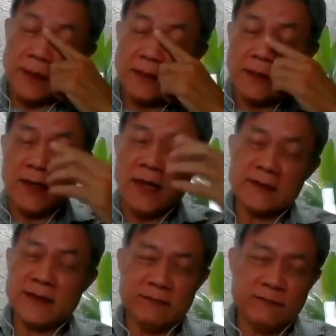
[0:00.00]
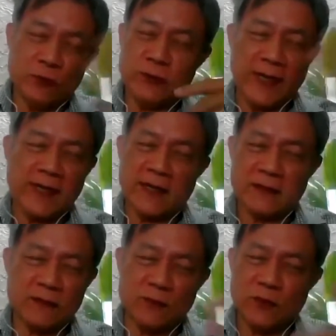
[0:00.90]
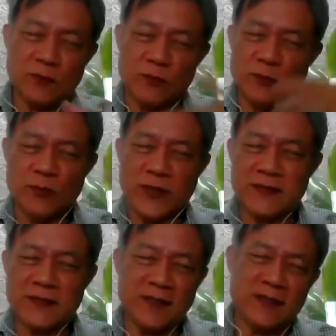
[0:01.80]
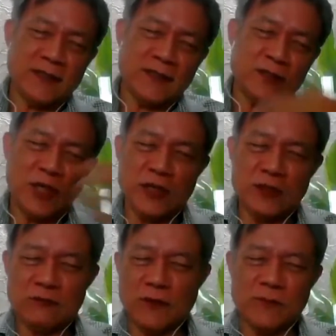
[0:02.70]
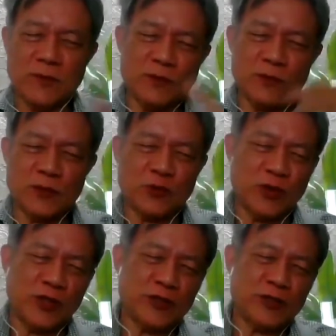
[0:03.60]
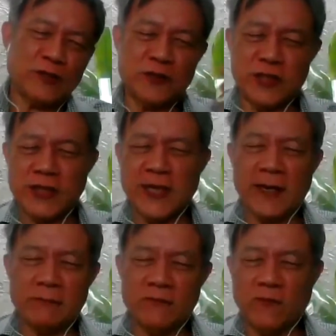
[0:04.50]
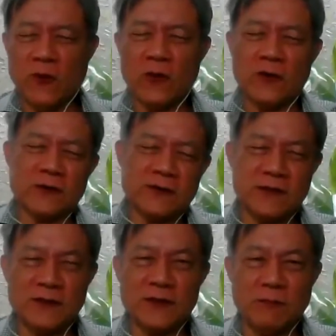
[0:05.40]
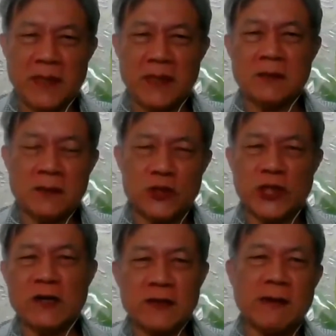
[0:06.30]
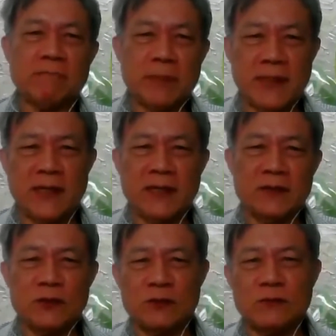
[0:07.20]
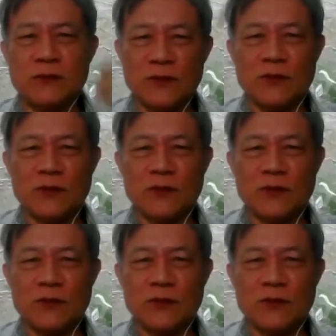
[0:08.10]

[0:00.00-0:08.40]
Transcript: the last few decades, you can see a change from, the traditional GM, Ford, the big Shell company to,